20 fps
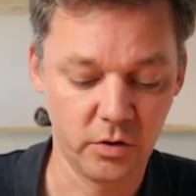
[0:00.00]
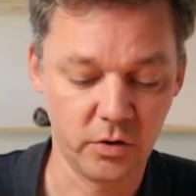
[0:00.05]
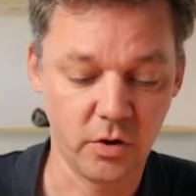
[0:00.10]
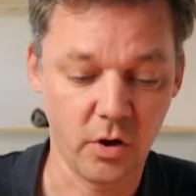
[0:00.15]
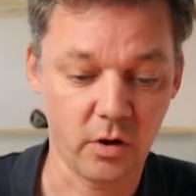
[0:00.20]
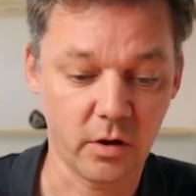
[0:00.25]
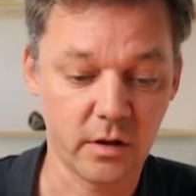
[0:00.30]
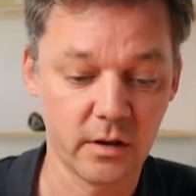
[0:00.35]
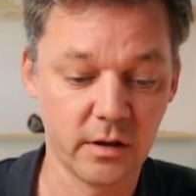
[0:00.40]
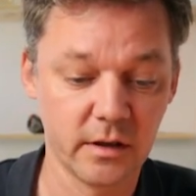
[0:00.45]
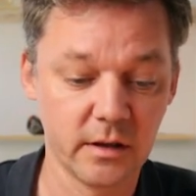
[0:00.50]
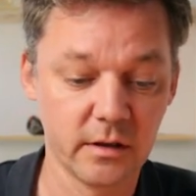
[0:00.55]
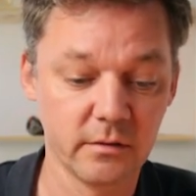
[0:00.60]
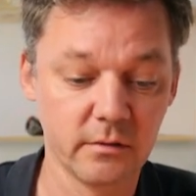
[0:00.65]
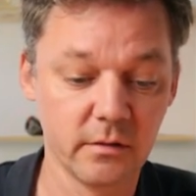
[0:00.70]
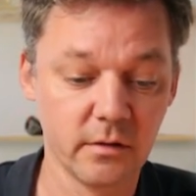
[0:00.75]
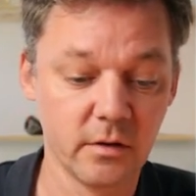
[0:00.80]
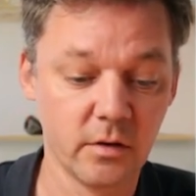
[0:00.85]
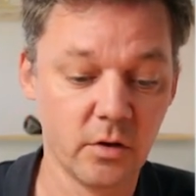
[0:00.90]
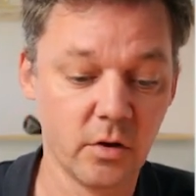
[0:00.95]
Docker
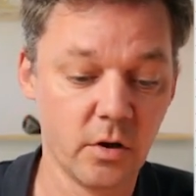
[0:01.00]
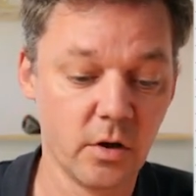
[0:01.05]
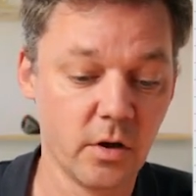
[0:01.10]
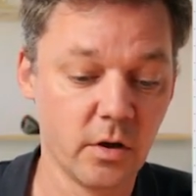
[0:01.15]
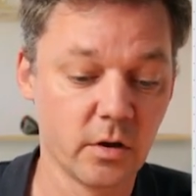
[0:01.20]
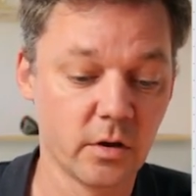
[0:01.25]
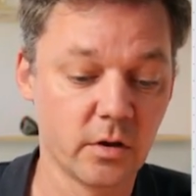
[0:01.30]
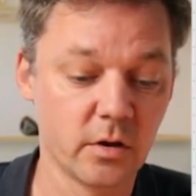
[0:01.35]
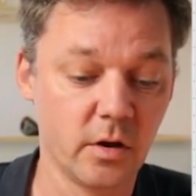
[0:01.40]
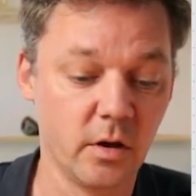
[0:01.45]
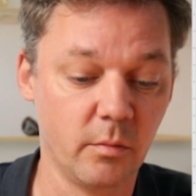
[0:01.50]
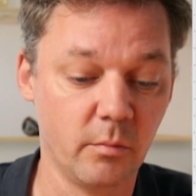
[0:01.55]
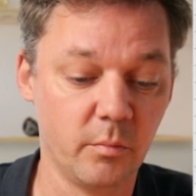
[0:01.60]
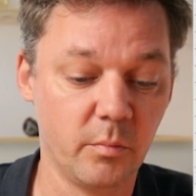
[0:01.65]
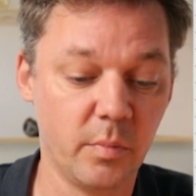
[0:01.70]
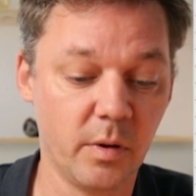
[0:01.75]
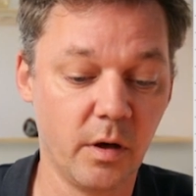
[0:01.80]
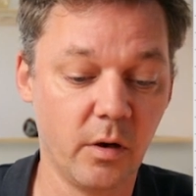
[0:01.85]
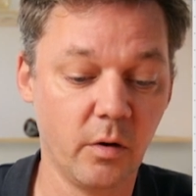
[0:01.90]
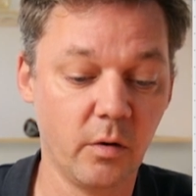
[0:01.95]

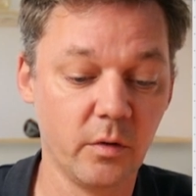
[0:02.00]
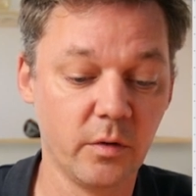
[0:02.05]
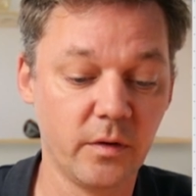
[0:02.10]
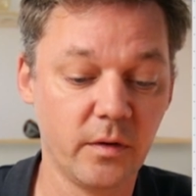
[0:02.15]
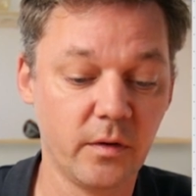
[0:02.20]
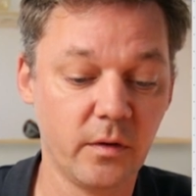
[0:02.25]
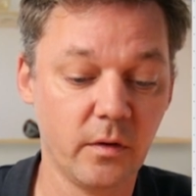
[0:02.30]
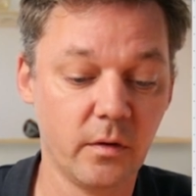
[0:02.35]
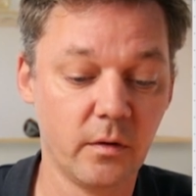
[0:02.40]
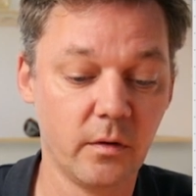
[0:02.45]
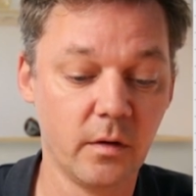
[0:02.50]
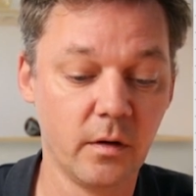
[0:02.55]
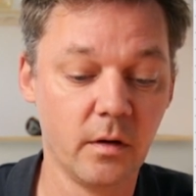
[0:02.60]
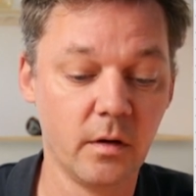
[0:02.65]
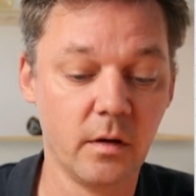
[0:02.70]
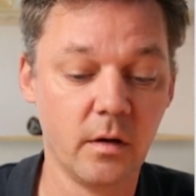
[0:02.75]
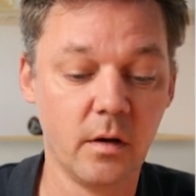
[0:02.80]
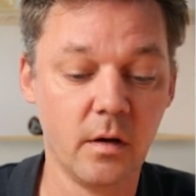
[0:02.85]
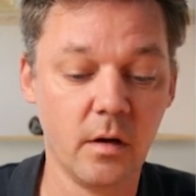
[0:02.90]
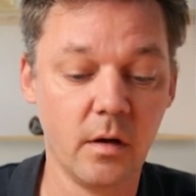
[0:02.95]
Compose
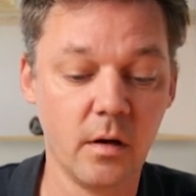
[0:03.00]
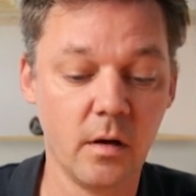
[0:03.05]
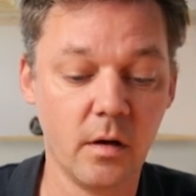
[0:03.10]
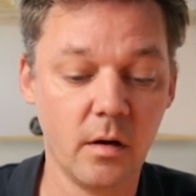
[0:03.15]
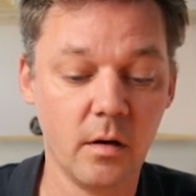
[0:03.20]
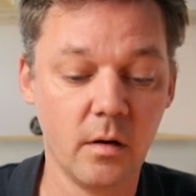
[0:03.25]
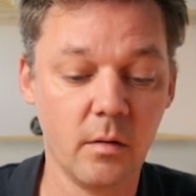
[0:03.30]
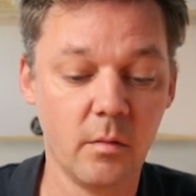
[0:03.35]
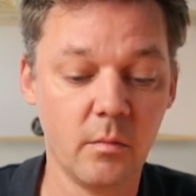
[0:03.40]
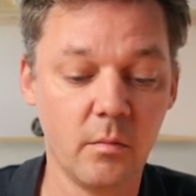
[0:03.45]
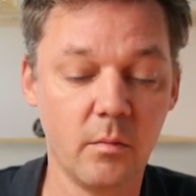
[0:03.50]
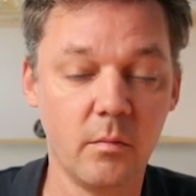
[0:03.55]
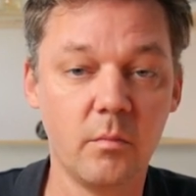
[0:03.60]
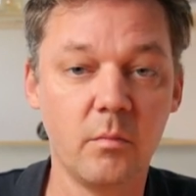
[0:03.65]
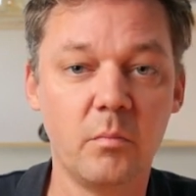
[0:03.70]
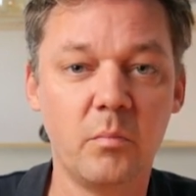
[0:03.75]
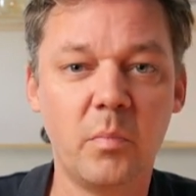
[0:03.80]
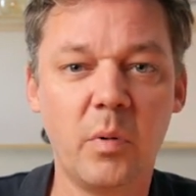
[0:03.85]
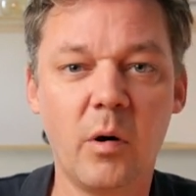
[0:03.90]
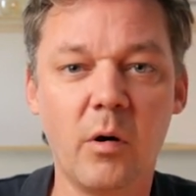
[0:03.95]

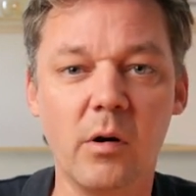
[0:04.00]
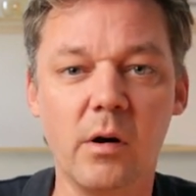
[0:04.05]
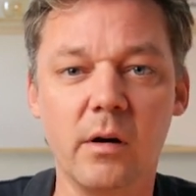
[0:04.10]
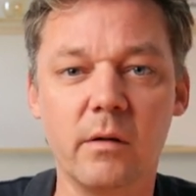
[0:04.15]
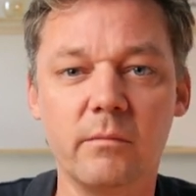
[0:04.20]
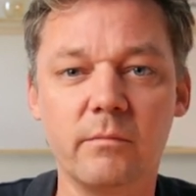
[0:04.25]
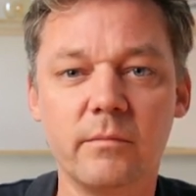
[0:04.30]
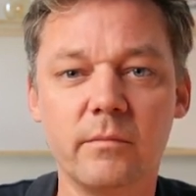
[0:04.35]
pull.